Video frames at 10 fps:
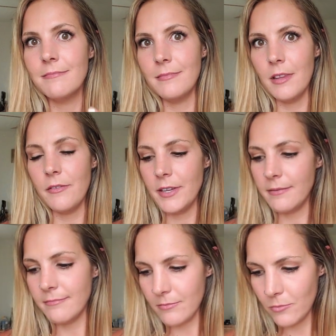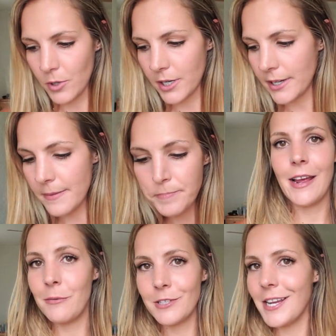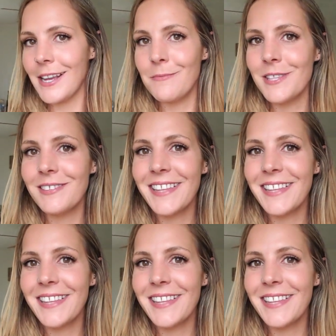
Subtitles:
Love it. We're good. I will check in with you